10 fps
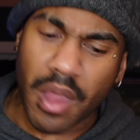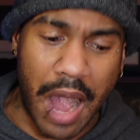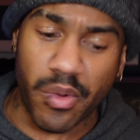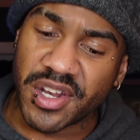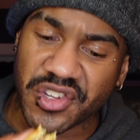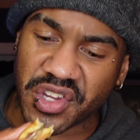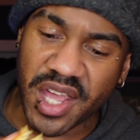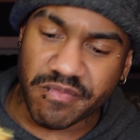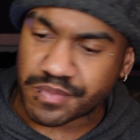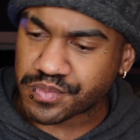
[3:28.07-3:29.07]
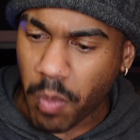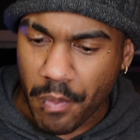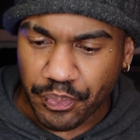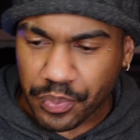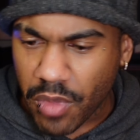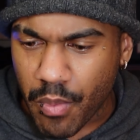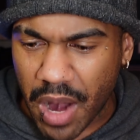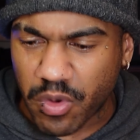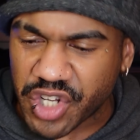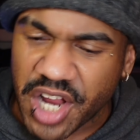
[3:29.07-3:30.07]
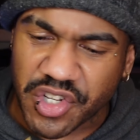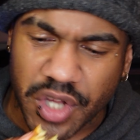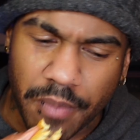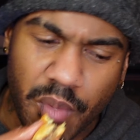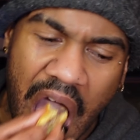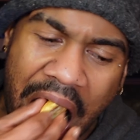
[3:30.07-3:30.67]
I would eat this again, but I would change something